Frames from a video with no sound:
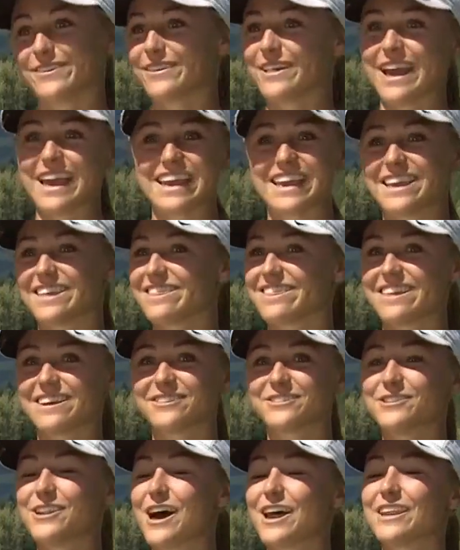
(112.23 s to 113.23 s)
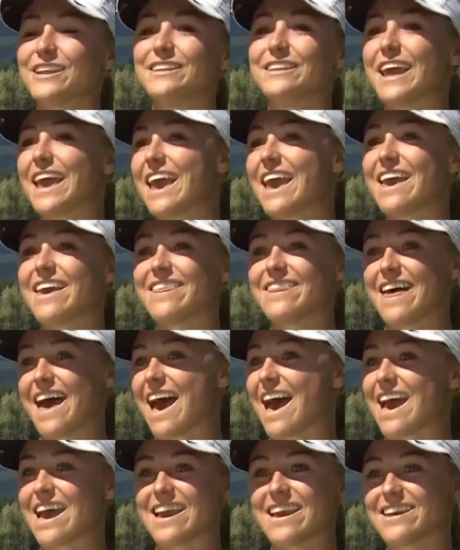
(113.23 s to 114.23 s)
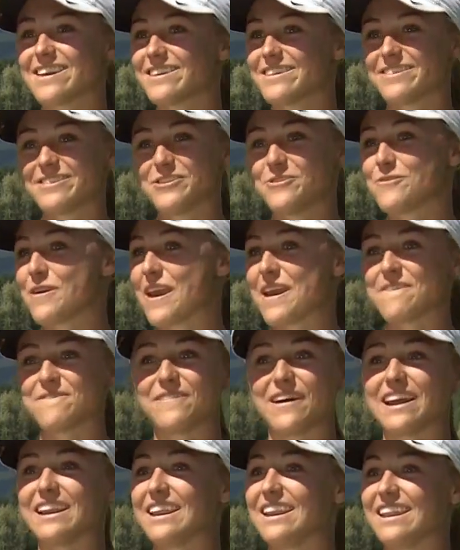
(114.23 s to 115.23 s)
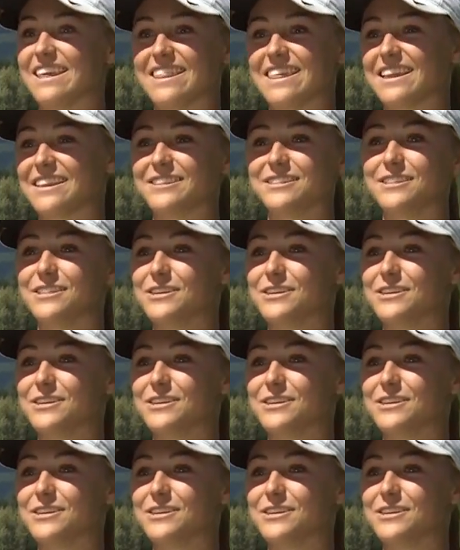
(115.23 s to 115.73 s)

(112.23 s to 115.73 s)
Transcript: Like, there's not a day that you can't find anything to